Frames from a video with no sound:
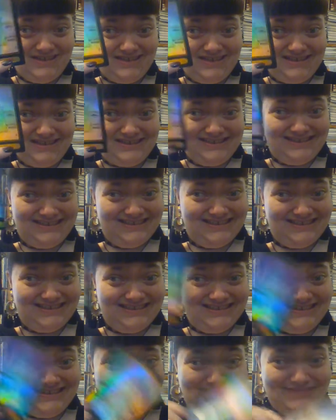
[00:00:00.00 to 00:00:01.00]
and
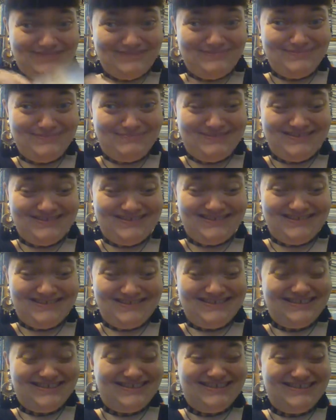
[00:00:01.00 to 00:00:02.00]
they might be
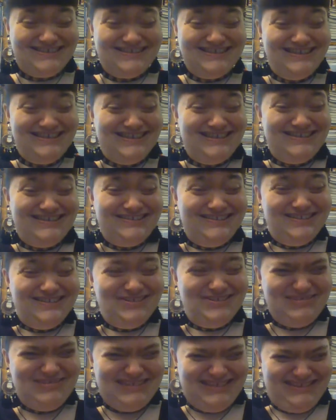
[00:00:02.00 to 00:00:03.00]
poisonous. So don't
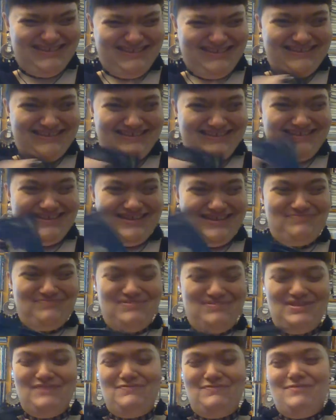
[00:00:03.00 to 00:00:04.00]
do it inside.
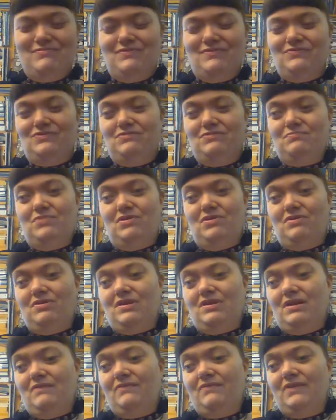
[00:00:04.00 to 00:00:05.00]
But if you want to
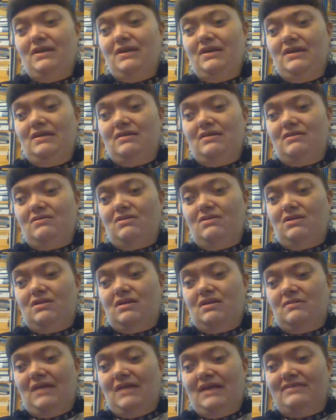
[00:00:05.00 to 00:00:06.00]
burn a
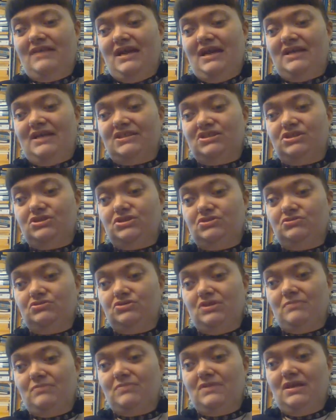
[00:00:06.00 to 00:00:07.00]
card and add the ashes to
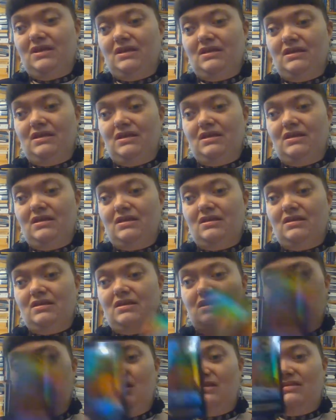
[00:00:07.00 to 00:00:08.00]
something,
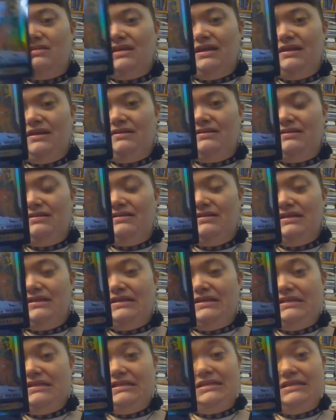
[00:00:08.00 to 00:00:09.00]
then
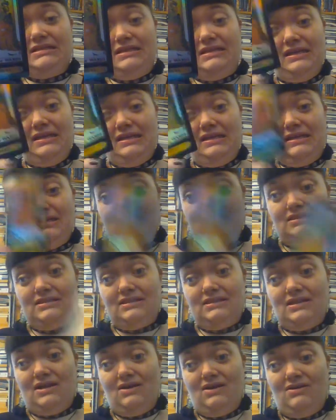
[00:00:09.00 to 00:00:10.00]

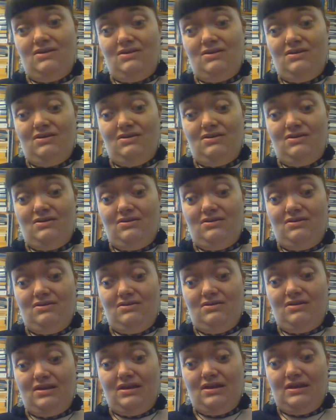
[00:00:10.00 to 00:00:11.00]
these
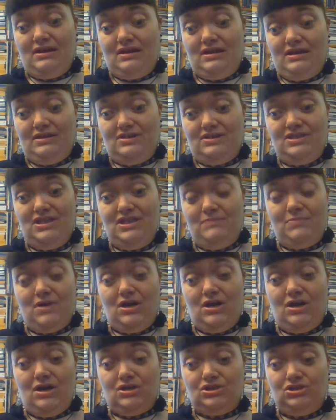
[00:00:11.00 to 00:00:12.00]
are cheap
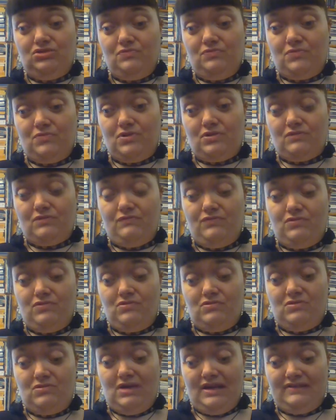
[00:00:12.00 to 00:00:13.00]
cards to work
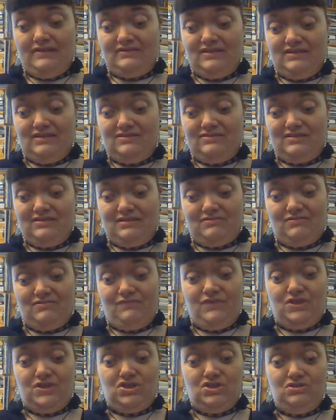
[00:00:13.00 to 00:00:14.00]
for as a
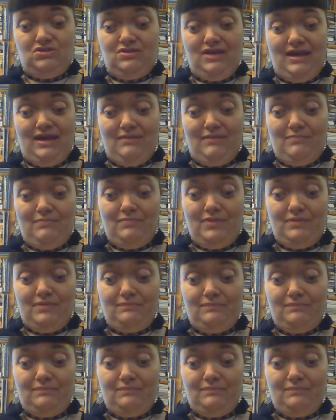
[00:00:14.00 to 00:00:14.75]
sacrificial lamb.